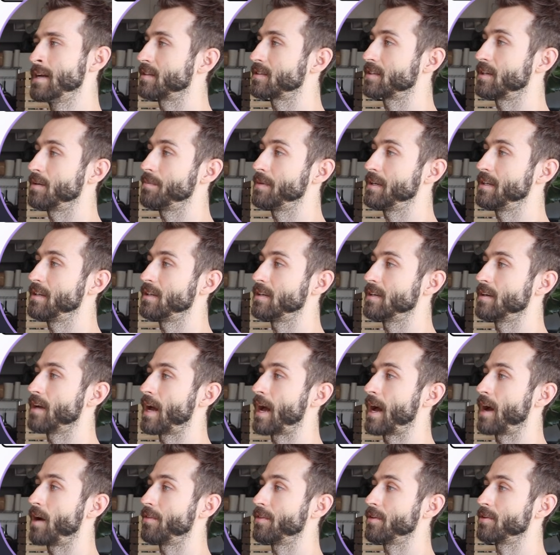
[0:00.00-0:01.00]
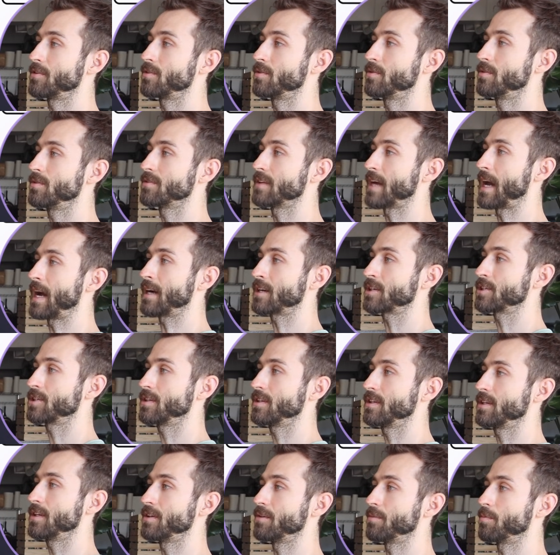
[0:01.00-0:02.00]
This could be how the tools
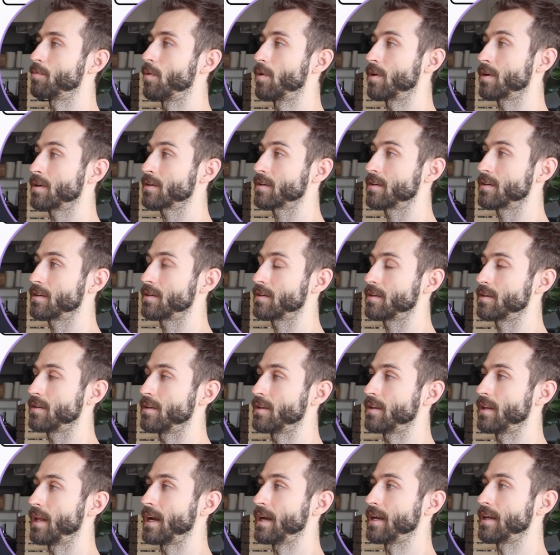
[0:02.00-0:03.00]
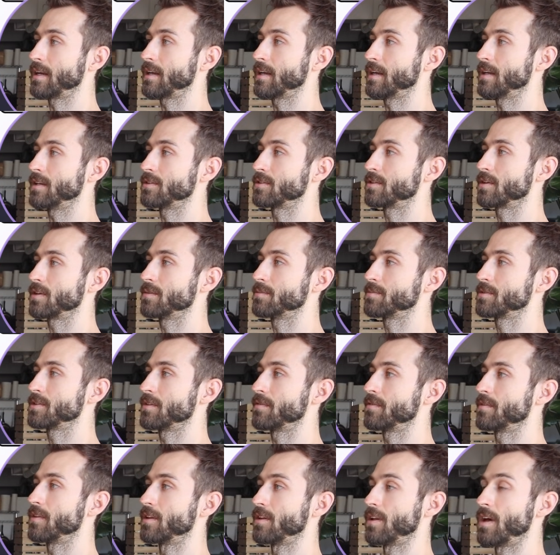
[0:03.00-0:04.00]
actually work, like in terms
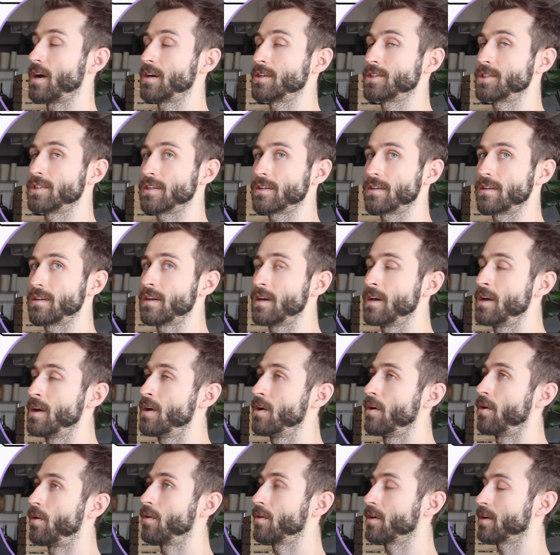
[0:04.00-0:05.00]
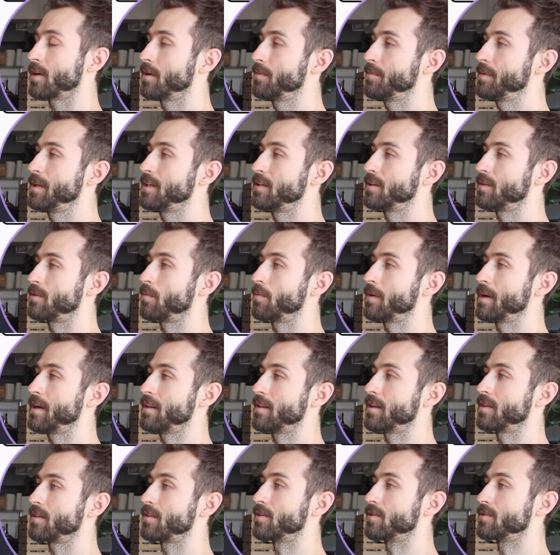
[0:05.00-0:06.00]
of the logic, or it could be the
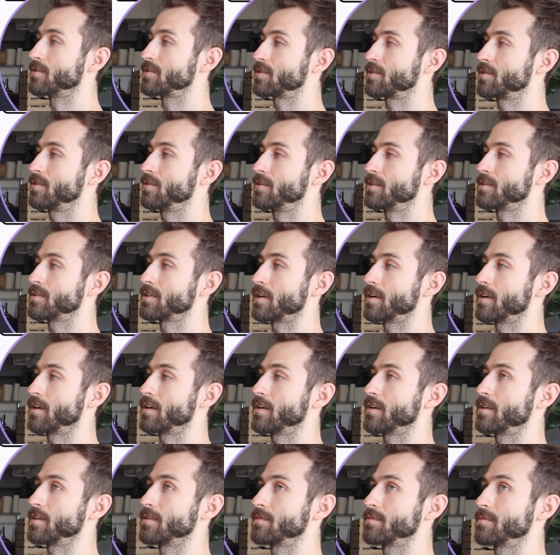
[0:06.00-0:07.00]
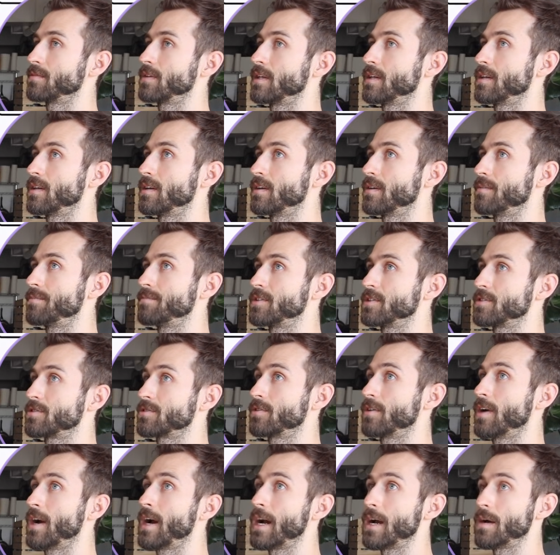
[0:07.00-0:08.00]
way that those tools are
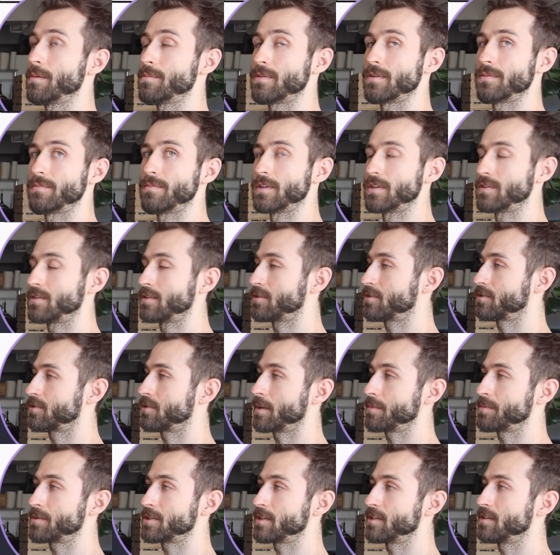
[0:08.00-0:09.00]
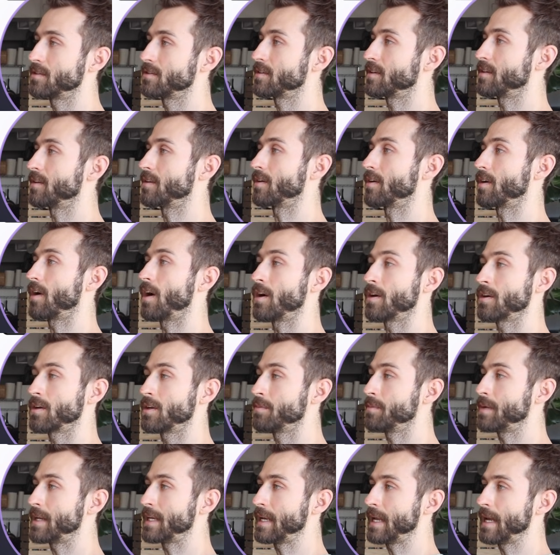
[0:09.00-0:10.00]
described, their descriptions and their
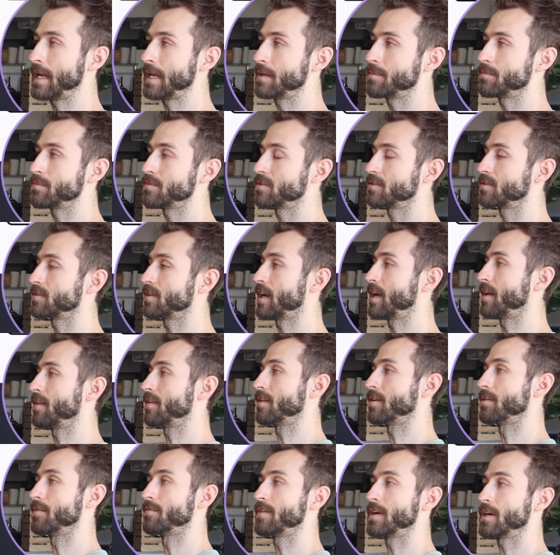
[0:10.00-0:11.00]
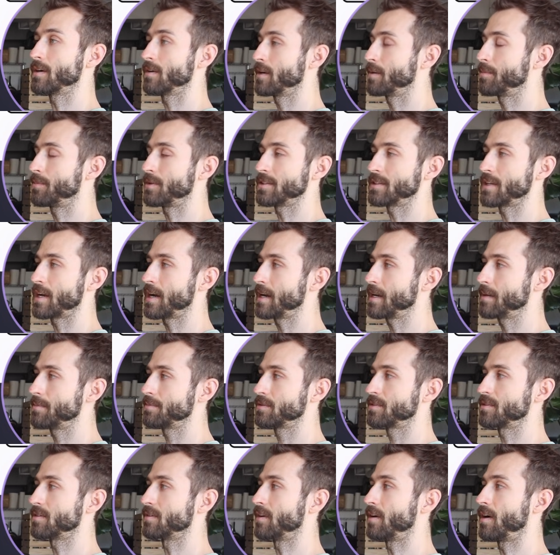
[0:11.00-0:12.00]
argument names and their variable
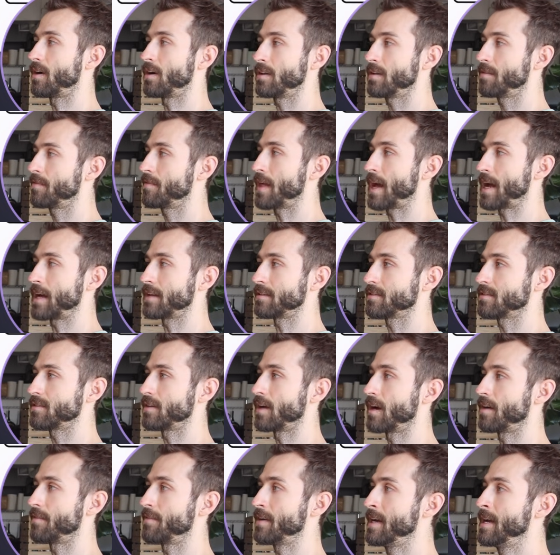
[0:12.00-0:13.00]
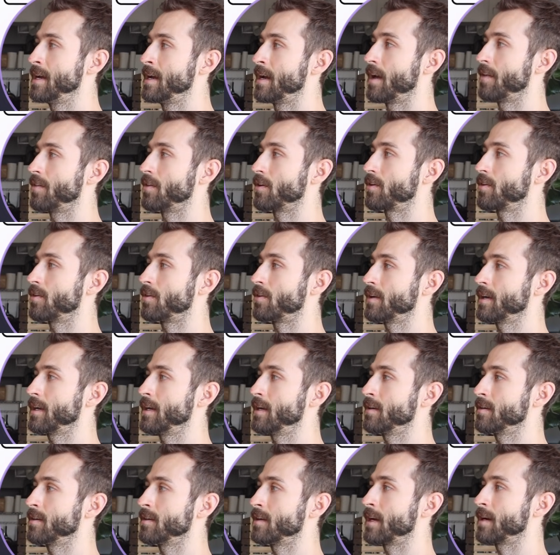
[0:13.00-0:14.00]
types and all of that stuff. And the goal
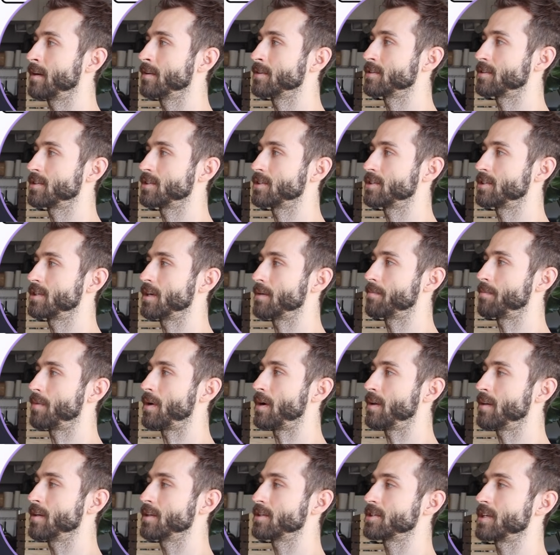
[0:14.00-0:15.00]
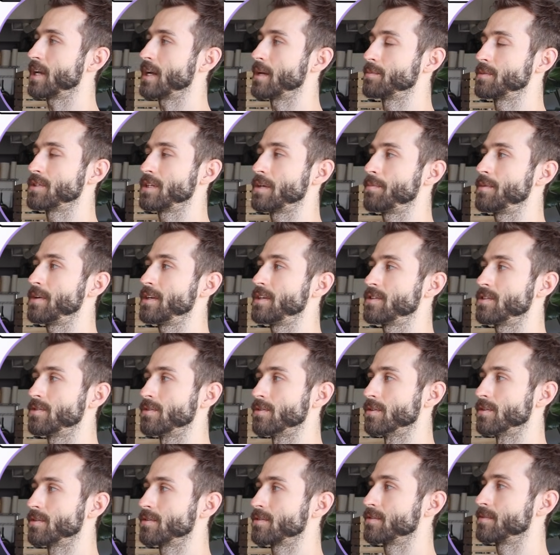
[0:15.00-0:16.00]
here now is to ship polished MCP
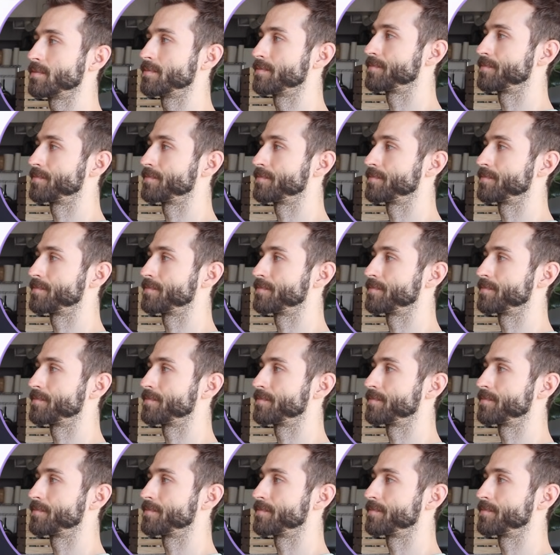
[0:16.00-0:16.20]
tools.